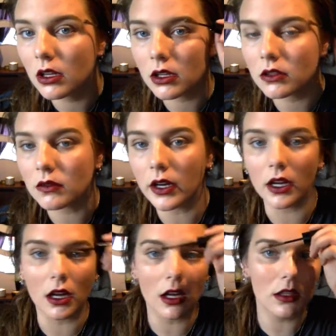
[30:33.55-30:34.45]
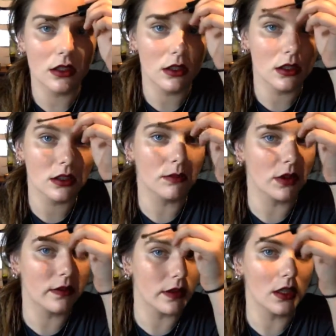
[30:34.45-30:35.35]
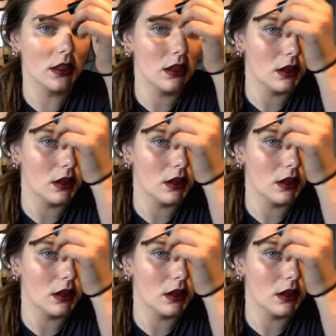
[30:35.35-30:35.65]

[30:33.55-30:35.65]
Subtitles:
Because why not? It's more fun.